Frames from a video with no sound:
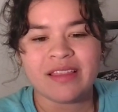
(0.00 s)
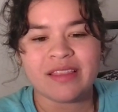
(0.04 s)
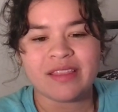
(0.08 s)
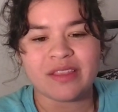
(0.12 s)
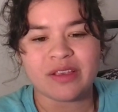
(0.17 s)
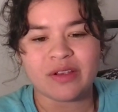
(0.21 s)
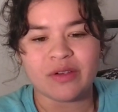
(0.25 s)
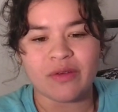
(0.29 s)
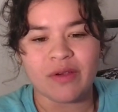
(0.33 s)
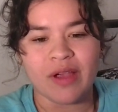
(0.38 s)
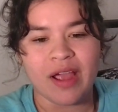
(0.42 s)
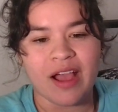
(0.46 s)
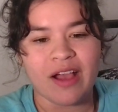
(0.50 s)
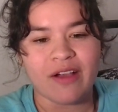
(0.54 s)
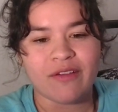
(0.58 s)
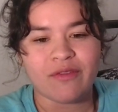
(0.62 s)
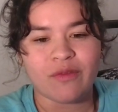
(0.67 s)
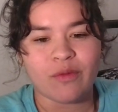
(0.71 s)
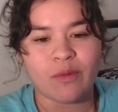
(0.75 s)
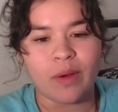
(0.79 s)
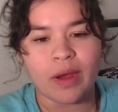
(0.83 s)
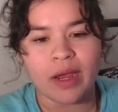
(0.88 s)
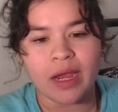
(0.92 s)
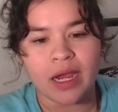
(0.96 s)
The
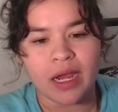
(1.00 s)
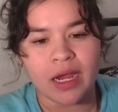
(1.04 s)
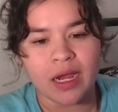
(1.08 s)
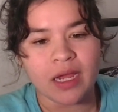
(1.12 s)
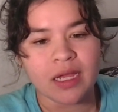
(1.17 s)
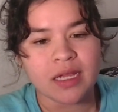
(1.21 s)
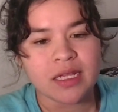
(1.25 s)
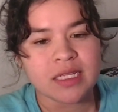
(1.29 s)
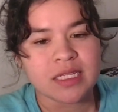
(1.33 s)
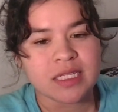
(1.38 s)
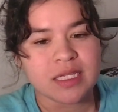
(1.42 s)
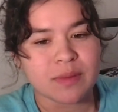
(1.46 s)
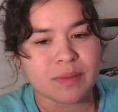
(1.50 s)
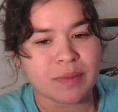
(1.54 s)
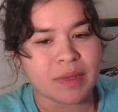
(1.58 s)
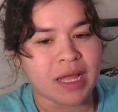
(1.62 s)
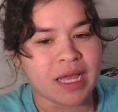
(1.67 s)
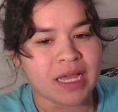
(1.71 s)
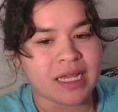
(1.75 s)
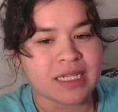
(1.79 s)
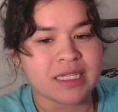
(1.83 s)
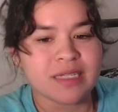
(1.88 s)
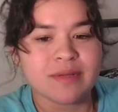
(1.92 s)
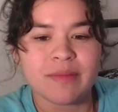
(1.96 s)
graph where
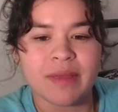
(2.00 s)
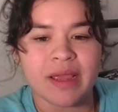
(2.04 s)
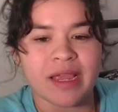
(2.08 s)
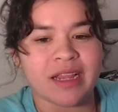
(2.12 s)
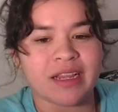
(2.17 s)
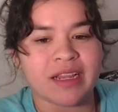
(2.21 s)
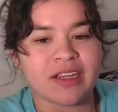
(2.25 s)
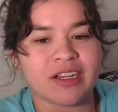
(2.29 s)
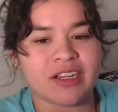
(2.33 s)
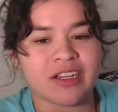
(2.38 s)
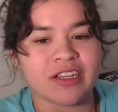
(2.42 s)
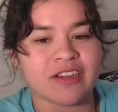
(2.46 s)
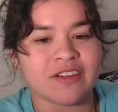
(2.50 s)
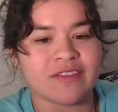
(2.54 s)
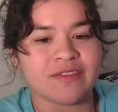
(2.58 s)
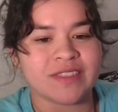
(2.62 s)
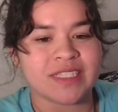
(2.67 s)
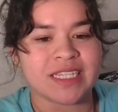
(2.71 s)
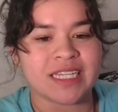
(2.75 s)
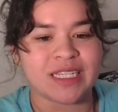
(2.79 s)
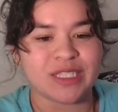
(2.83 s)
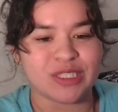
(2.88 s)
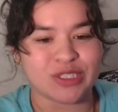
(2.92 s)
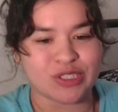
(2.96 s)
supply and demand
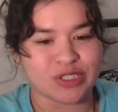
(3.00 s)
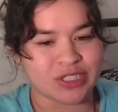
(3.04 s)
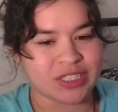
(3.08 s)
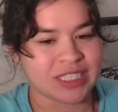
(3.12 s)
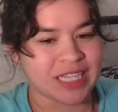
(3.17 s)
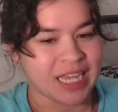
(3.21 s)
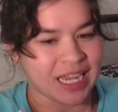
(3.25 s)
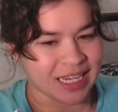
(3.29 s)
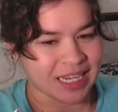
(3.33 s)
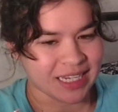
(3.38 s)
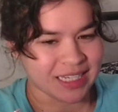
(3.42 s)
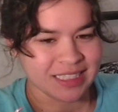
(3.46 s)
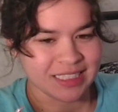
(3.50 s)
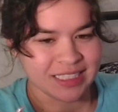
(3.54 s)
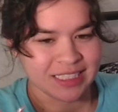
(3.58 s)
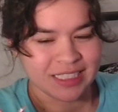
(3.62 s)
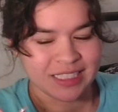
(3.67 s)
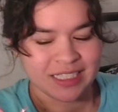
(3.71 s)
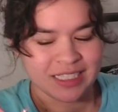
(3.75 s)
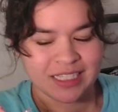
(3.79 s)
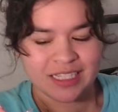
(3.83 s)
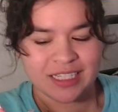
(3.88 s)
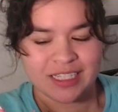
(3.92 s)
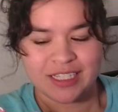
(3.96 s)
curves intersect.
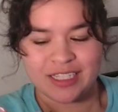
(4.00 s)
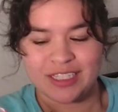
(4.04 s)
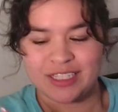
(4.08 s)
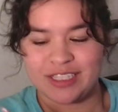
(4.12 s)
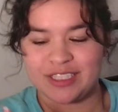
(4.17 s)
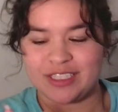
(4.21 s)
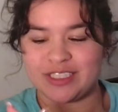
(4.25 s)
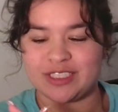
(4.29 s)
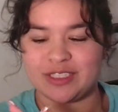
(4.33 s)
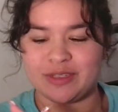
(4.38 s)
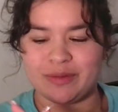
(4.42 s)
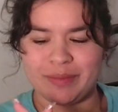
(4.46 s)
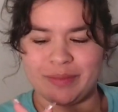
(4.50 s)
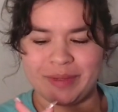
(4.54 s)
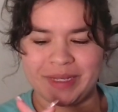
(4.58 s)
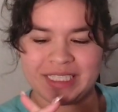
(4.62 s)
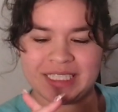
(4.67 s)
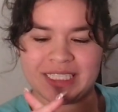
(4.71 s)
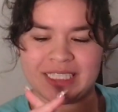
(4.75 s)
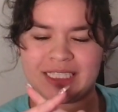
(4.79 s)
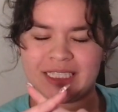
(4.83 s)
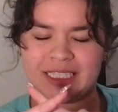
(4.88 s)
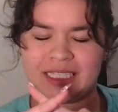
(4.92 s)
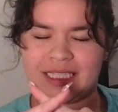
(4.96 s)
So
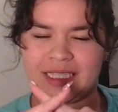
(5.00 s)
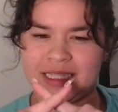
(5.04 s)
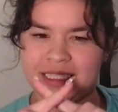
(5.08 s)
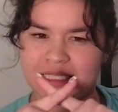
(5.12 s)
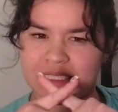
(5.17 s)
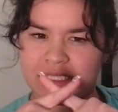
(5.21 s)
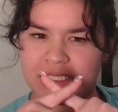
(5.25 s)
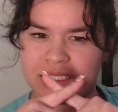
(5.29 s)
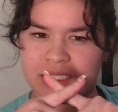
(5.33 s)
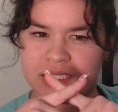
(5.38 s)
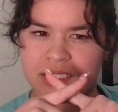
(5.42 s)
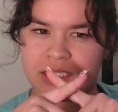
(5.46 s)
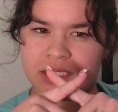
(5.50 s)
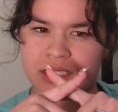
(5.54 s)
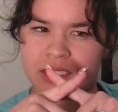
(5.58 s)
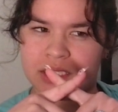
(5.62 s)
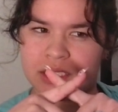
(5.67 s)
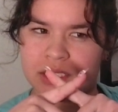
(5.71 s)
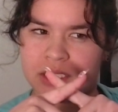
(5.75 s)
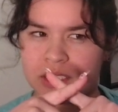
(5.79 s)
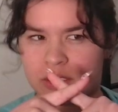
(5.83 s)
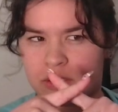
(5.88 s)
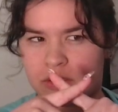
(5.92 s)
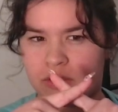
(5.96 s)
basically
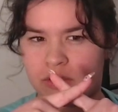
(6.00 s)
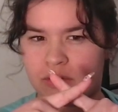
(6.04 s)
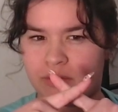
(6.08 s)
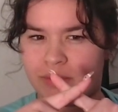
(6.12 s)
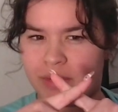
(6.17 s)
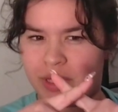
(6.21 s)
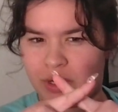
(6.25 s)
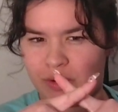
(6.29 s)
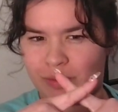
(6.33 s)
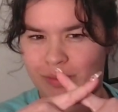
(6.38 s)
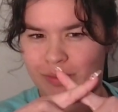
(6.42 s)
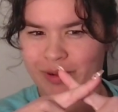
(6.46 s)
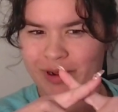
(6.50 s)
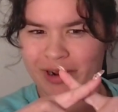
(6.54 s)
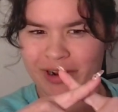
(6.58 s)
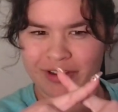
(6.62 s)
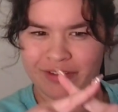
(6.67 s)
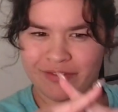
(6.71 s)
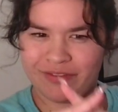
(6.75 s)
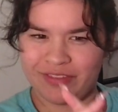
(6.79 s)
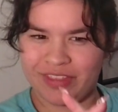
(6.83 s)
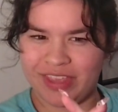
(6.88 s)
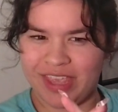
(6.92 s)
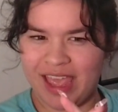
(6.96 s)
this little middle part
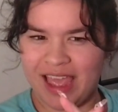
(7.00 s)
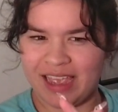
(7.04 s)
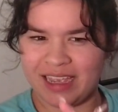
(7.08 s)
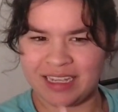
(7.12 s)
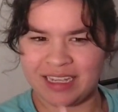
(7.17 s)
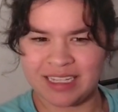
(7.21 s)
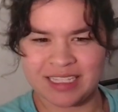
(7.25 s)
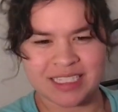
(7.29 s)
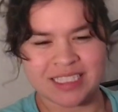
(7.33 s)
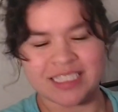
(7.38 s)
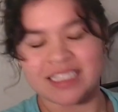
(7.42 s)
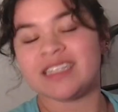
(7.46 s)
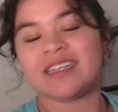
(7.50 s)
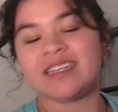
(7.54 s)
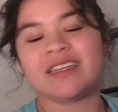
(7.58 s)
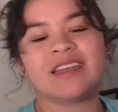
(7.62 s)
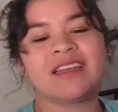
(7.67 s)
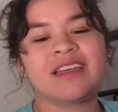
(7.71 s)
of the X.